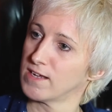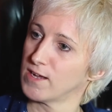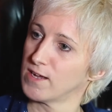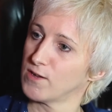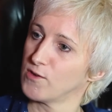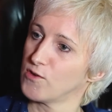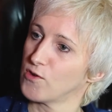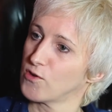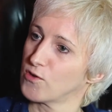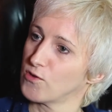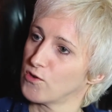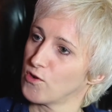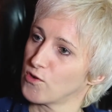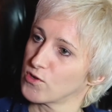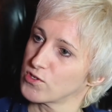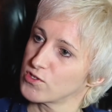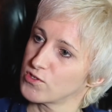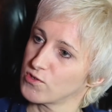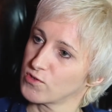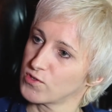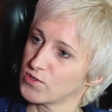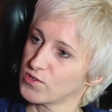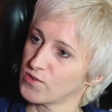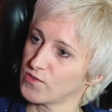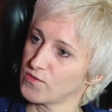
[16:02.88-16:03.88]
and not
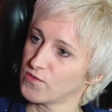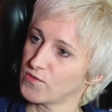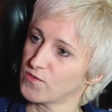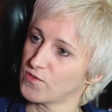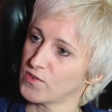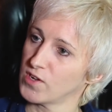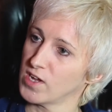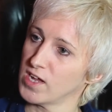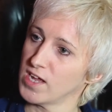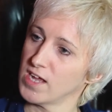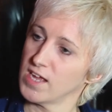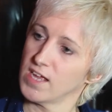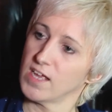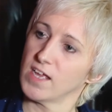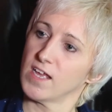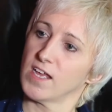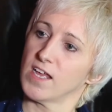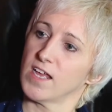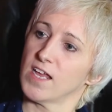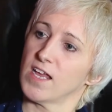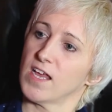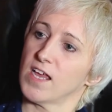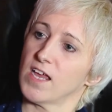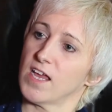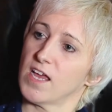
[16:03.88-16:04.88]
sort of
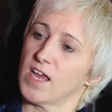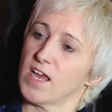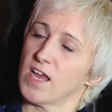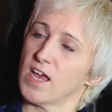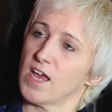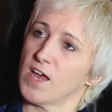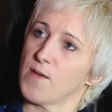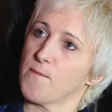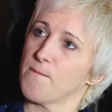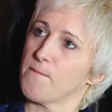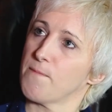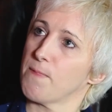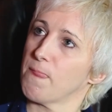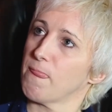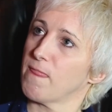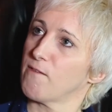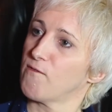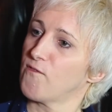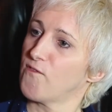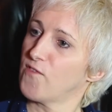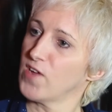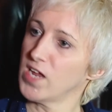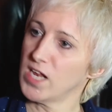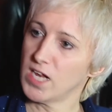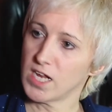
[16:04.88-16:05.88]

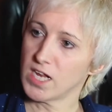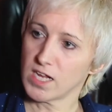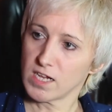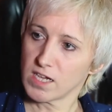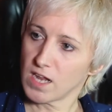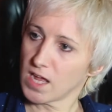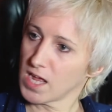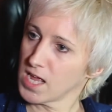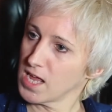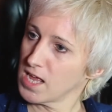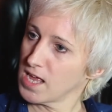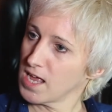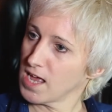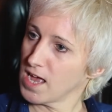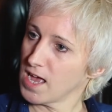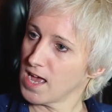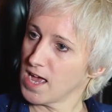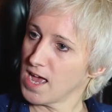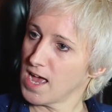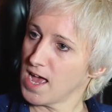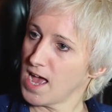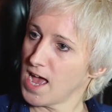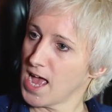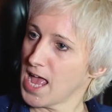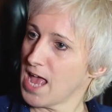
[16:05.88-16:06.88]
feeling like
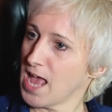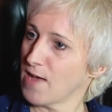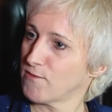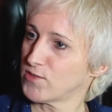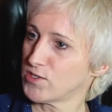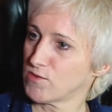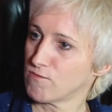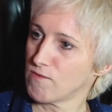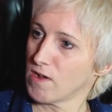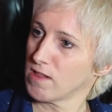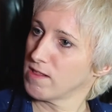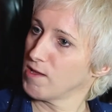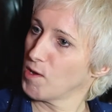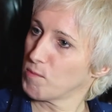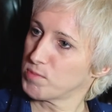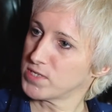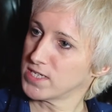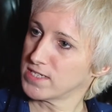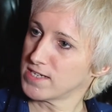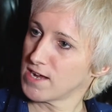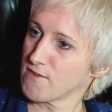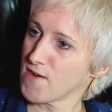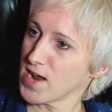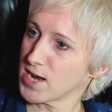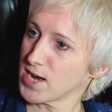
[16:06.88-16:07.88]
I have to run the
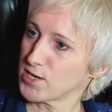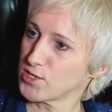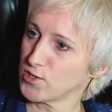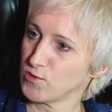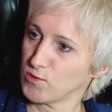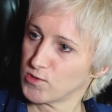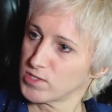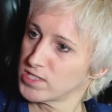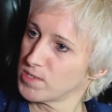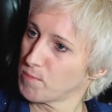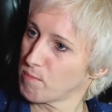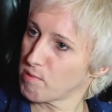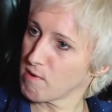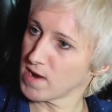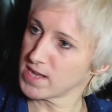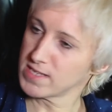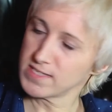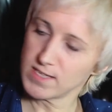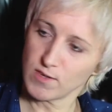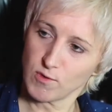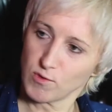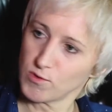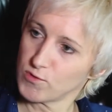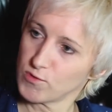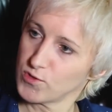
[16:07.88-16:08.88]
opposite direction or
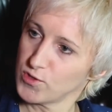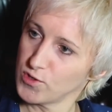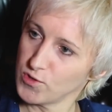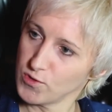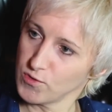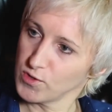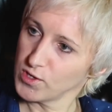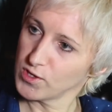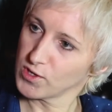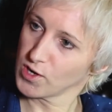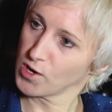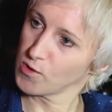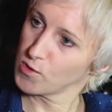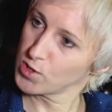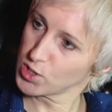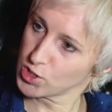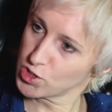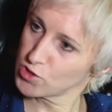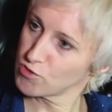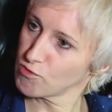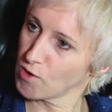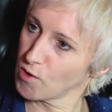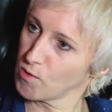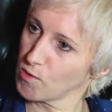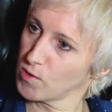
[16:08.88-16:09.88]
suppress it or
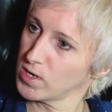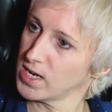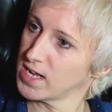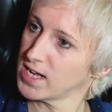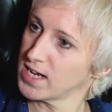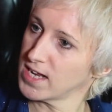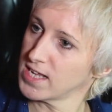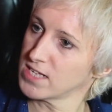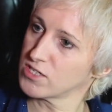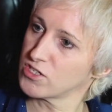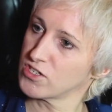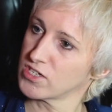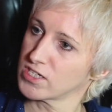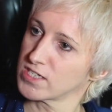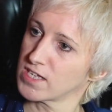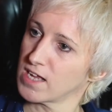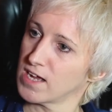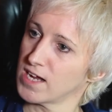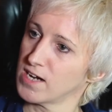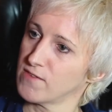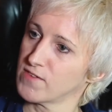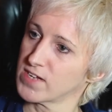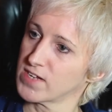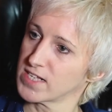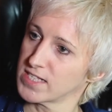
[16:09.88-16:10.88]
control it. It's just
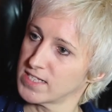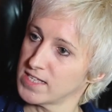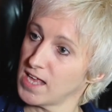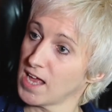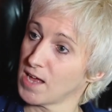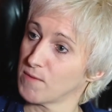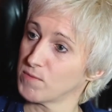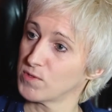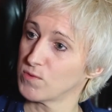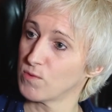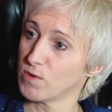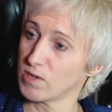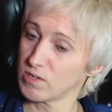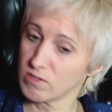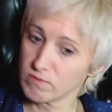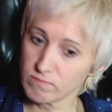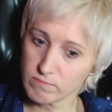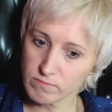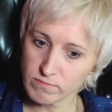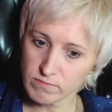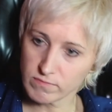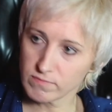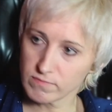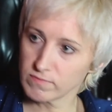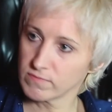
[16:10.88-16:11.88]
kind of accept. Well,
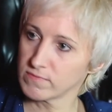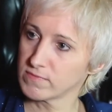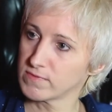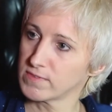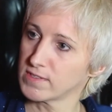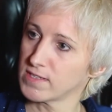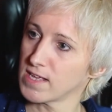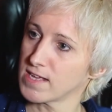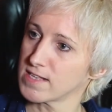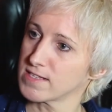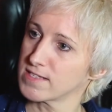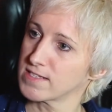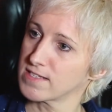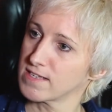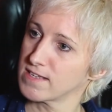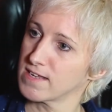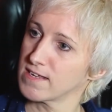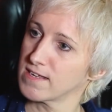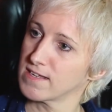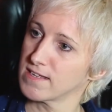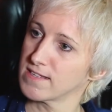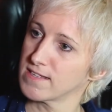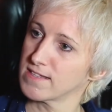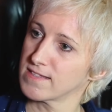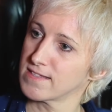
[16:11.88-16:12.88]

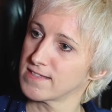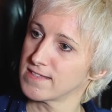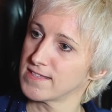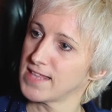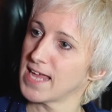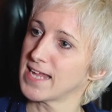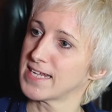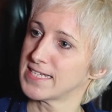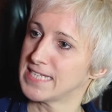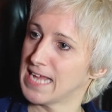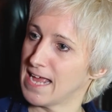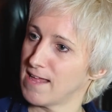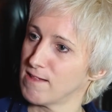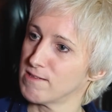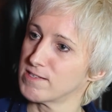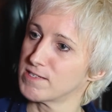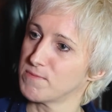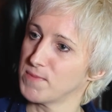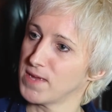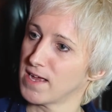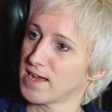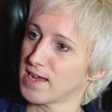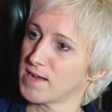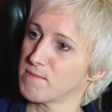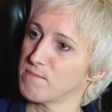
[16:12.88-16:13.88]
that tells
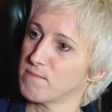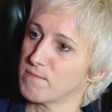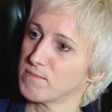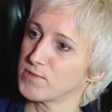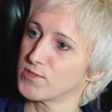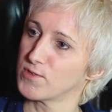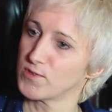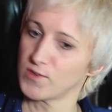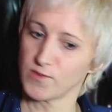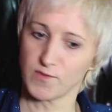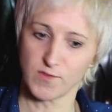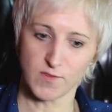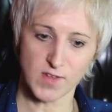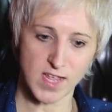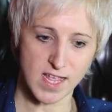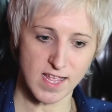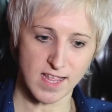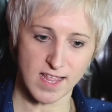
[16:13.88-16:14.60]
me I'm sort of